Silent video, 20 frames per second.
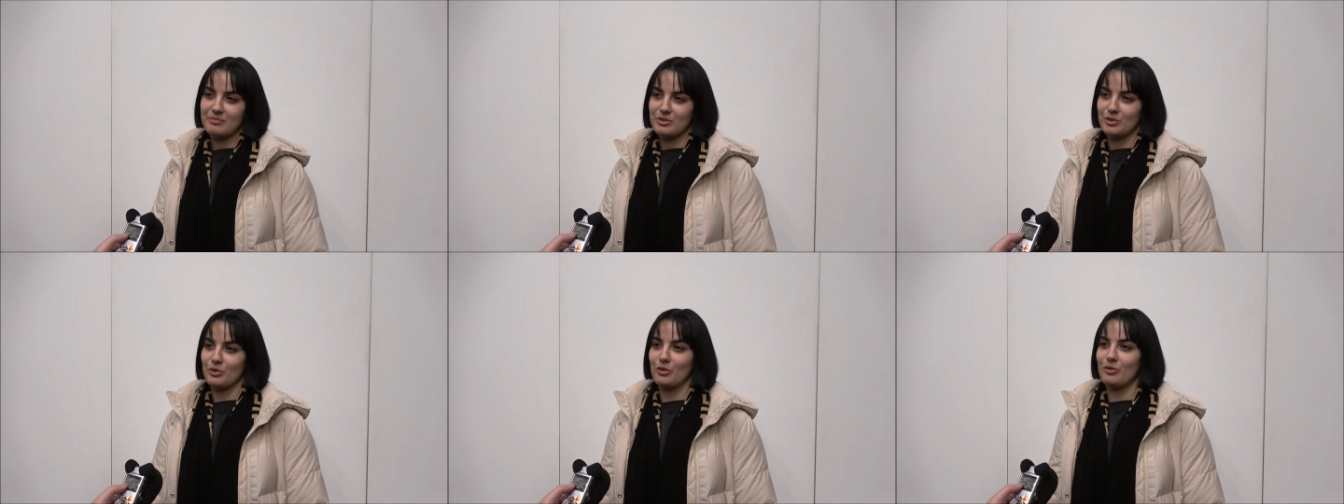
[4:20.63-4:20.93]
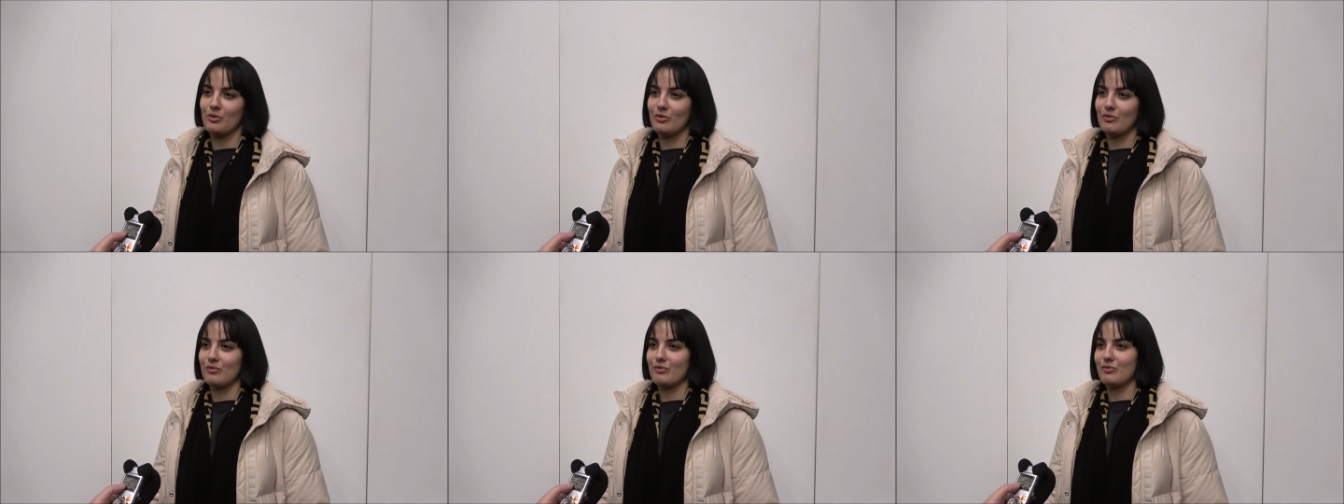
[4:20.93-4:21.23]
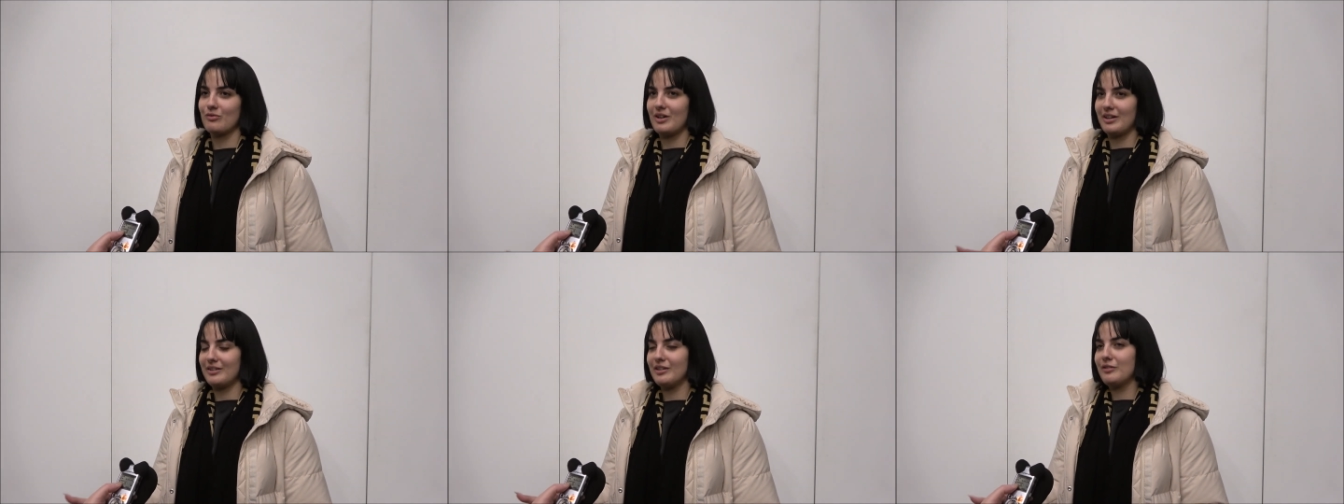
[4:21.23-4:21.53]
so
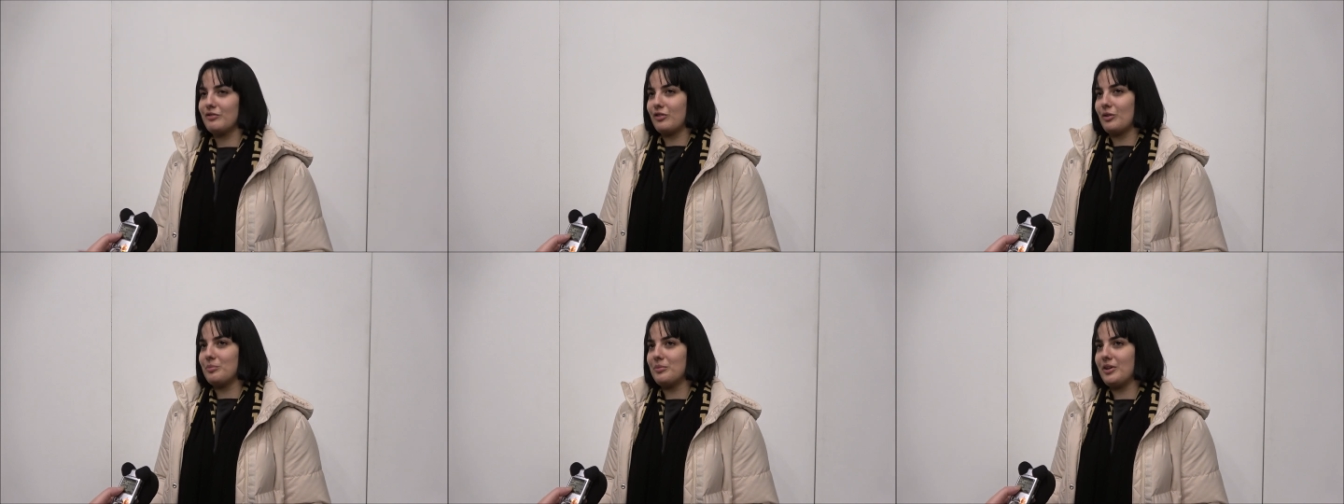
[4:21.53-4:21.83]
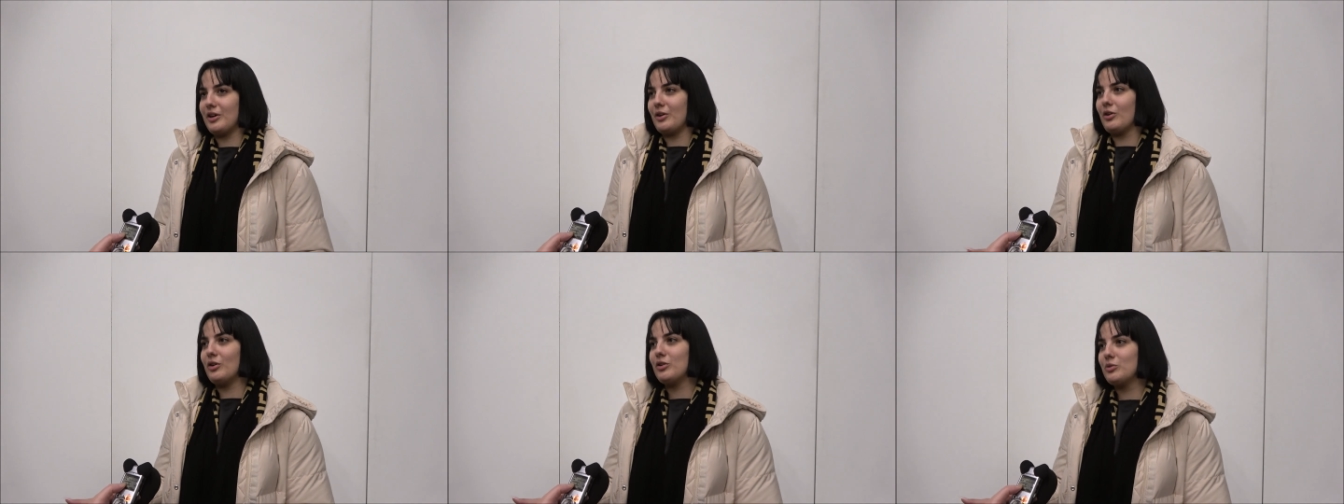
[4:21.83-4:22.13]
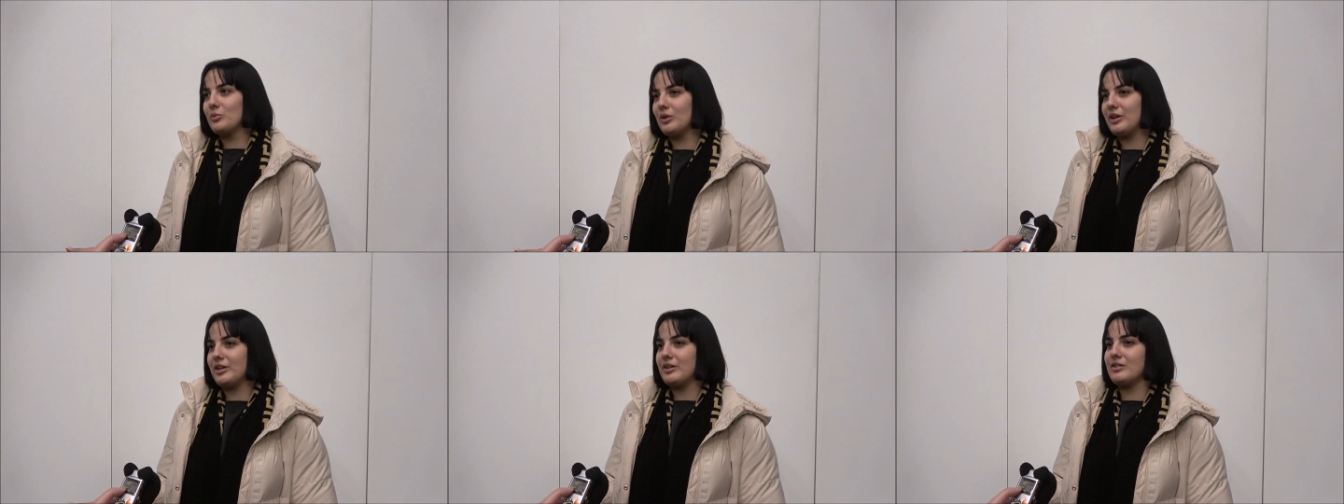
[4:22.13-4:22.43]
I think from there
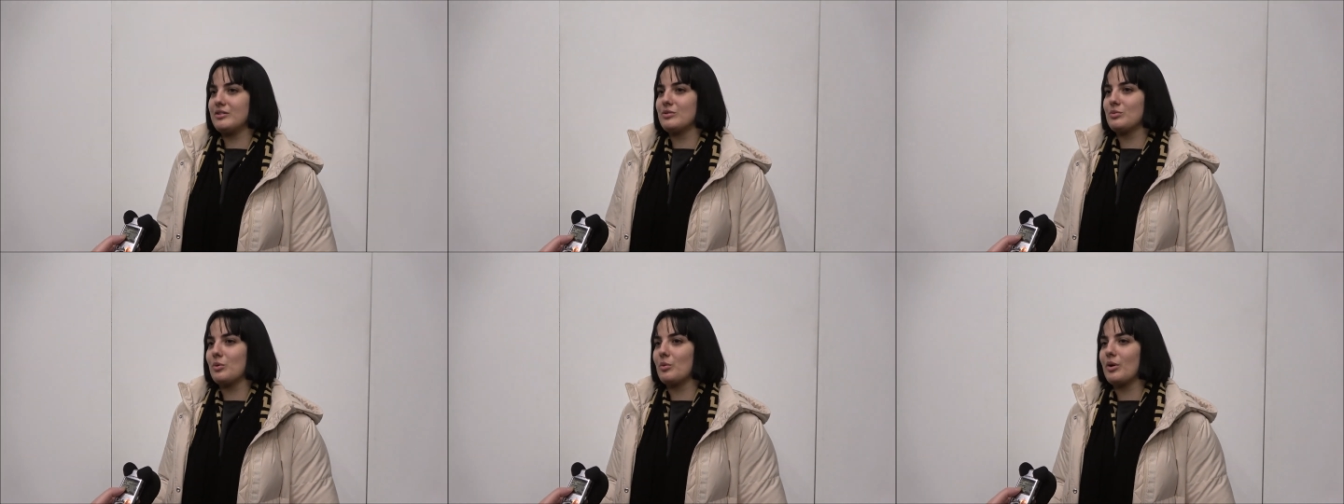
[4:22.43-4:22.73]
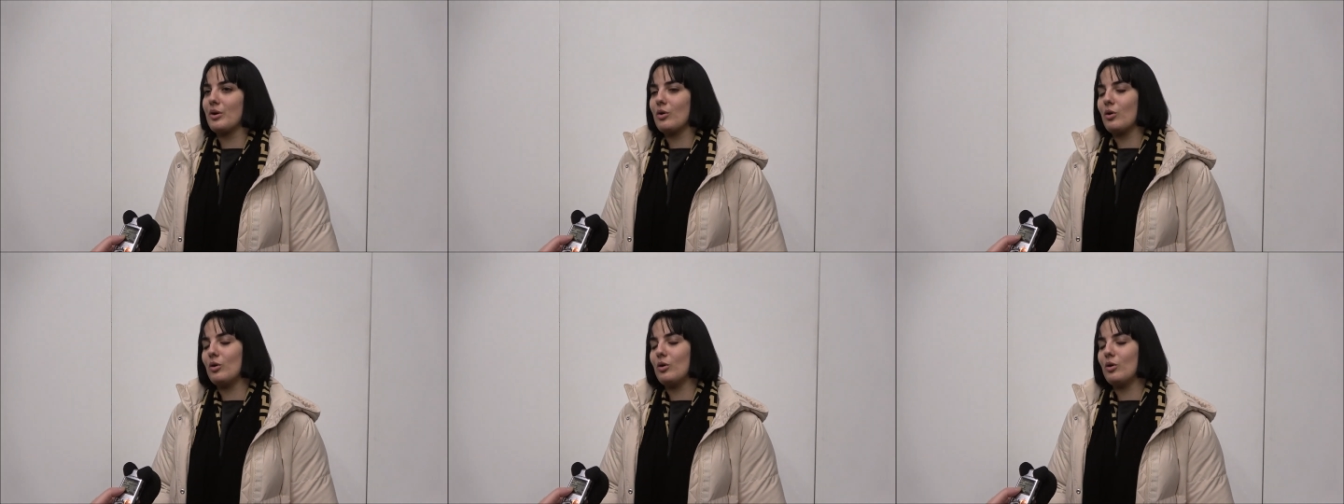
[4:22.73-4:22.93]
onwards we were